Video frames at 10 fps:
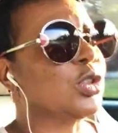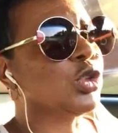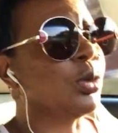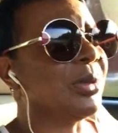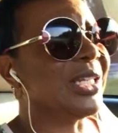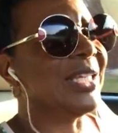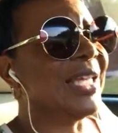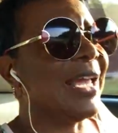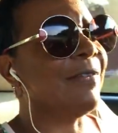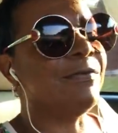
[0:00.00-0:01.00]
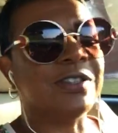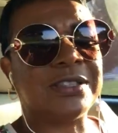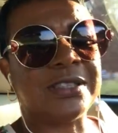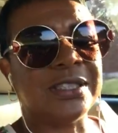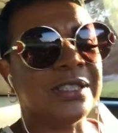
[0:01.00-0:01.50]
so many
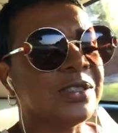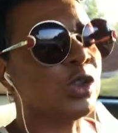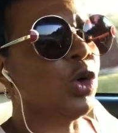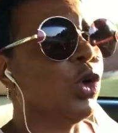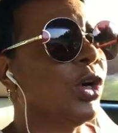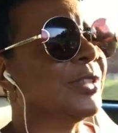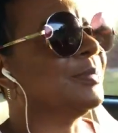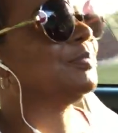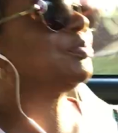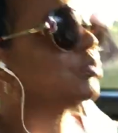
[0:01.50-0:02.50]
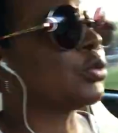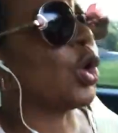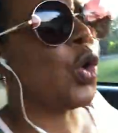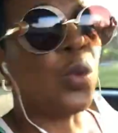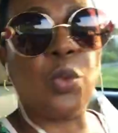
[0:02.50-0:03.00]
emphasis on
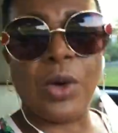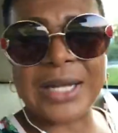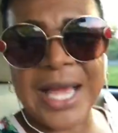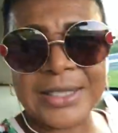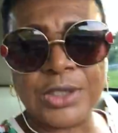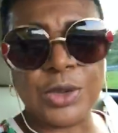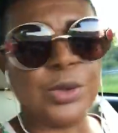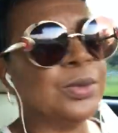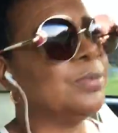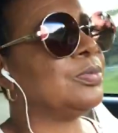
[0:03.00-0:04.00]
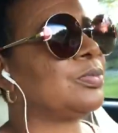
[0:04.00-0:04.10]
what I do